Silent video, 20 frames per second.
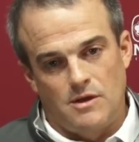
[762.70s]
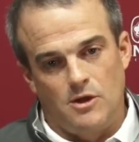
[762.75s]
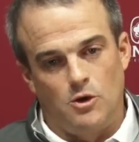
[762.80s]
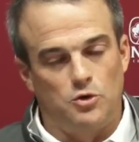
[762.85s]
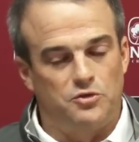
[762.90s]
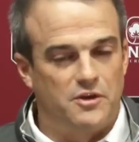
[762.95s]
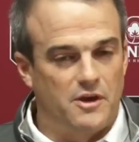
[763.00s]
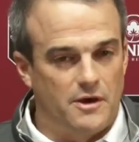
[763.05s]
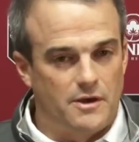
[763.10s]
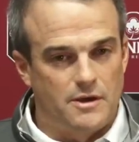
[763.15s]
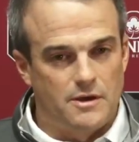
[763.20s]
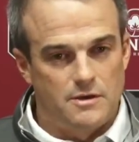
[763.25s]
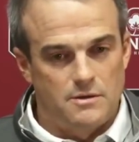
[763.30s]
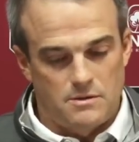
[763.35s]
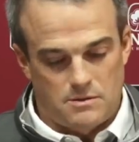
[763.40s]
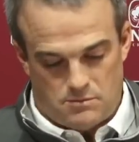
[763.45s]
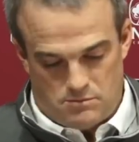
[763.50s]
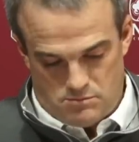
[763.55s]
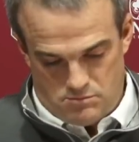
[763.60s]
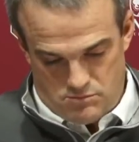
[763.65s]
he'll tell you,
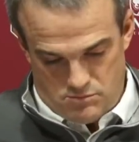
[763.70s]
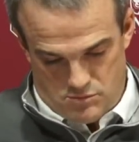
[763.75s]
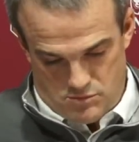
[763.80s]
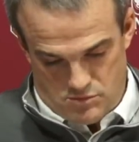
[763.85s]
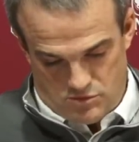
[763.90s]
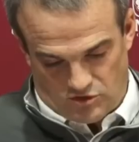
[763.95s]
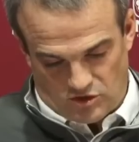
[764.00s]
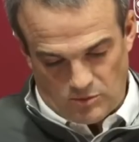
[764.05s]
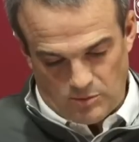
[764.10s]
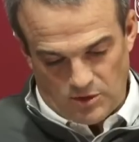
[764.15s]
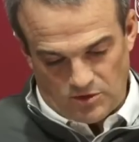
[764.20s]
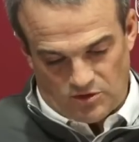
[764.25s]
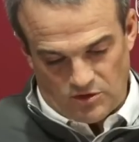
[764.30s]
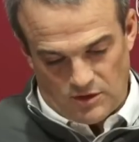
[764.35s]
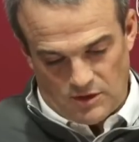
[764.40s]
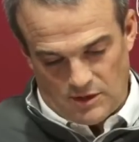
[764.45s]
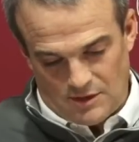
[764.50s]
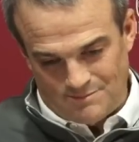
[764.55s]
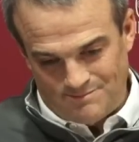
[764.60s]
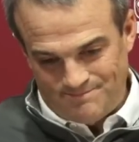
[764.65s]
and so much
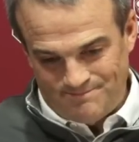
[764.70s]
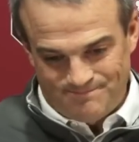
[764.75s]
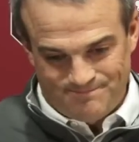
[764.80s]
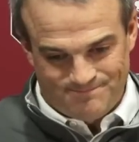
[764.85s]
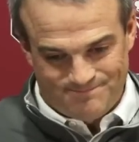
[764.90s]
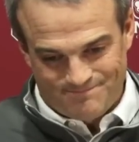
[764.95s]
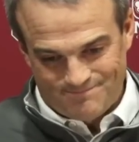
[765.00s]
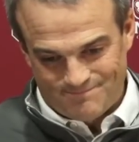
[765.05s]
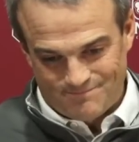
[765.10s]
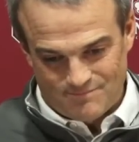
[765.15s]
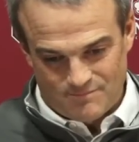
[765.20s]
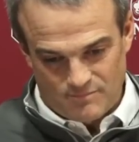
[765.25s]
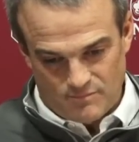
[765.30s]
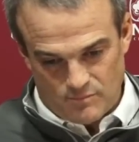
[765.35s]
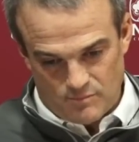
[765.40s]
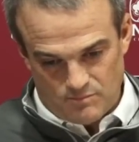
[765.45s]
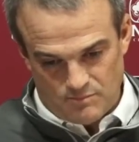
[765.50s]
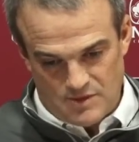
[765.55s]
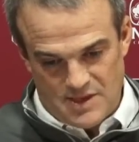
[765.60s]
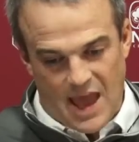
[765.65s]
of the
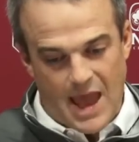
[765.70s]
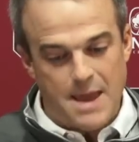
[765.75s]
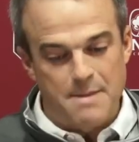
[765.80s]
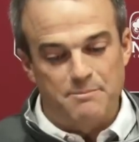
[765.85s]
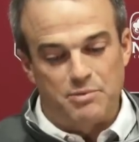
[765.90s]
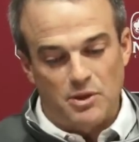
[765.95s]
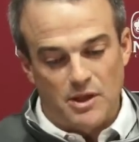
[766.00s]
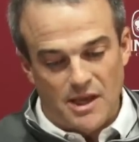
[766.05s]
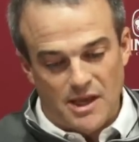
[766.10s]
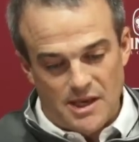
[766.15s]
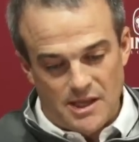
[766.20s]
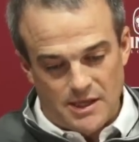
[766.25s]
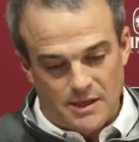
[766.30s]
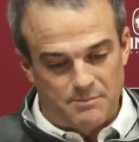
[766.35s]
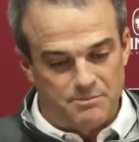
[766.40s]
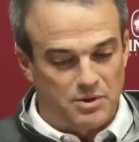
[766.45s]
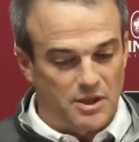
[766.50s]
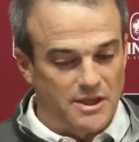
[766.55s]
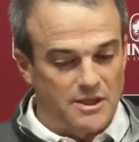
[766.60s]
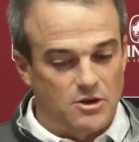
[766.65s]
game
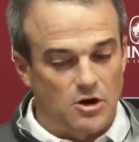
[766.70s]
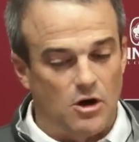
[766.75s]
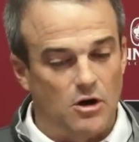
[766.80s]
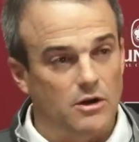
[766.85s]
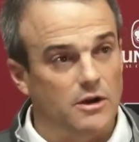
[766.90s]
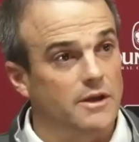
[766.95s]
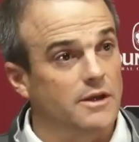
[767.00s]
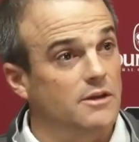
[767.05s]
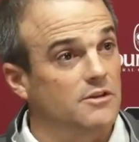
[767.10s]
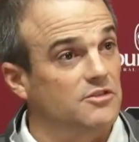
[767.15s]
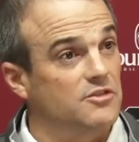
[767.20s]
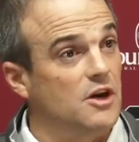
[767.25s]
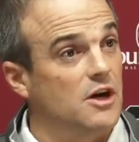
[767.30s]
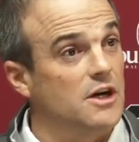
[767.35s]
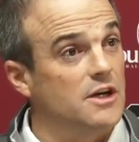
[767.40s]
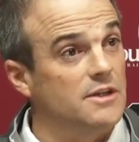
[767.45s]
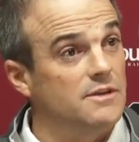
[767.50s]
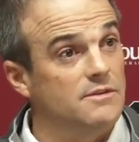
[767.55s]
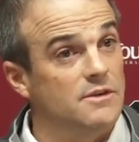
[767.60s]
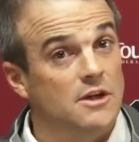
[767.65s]
planning and play calling is
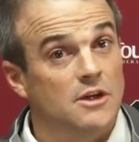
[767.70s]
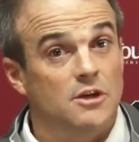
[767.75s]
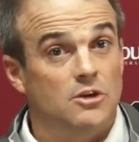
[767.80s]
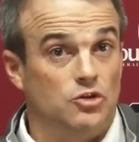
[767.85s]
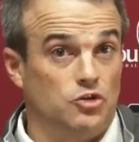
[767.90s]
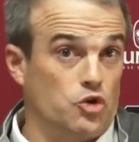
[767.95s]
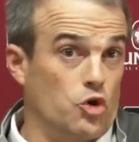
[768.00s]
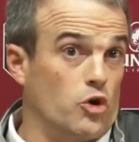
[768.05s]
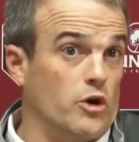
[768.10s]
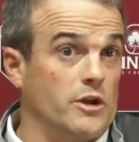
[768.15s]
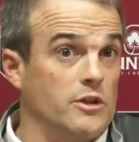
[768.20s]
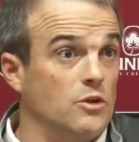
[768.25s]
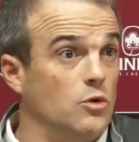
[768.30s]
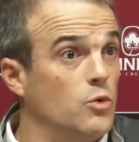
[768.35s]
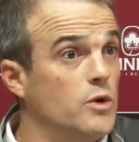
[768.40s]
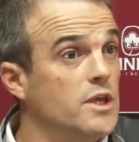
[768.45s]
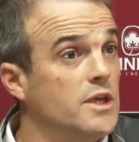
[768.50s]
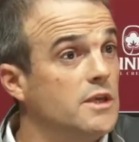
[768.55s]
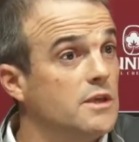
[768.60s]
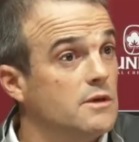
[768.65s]
done during
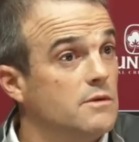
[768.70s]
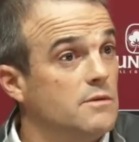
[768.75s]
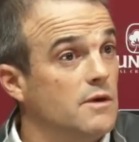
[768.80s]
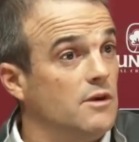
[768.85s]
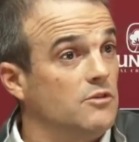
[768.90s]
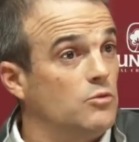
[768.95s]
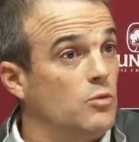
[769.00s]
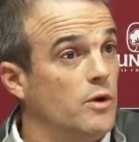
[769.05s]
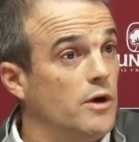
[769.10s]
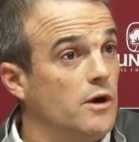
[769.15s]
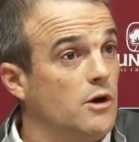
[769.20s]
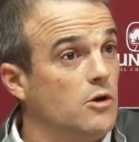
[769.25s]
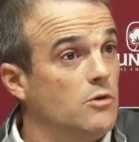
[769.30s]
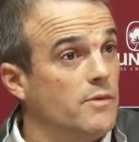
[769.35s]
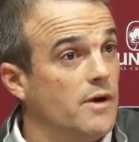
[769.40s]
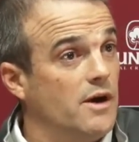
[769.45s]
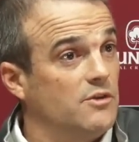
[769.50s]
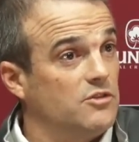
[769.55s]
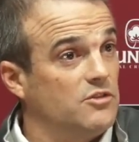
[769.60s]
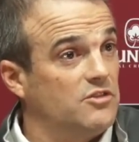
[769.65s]
the week as
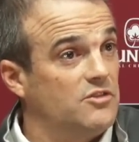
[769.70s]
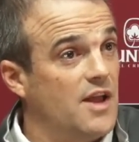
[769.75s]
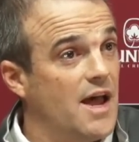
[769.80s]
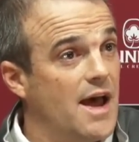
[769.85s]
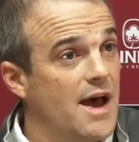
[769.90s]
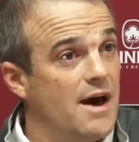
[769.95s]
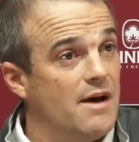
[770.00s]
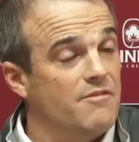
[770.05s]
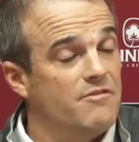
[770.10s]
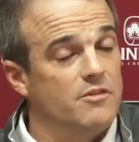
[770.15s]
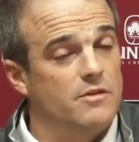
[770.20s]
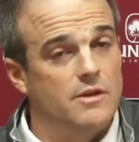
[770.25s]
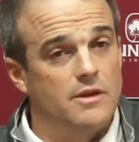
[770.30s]
well as a staff.